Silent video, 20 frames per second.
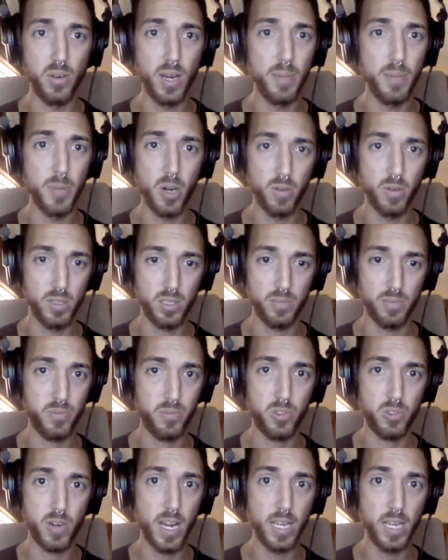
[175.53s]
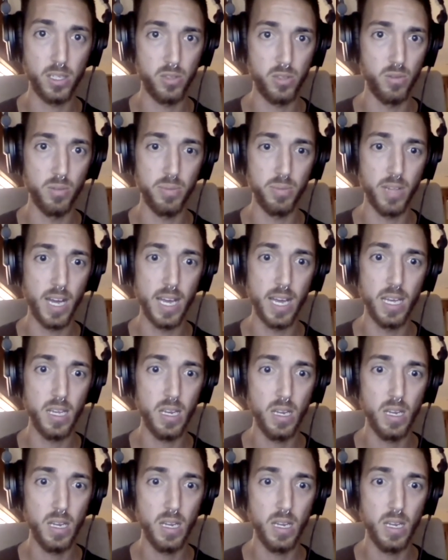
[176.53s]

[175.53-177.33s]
I'm always trying to apply it.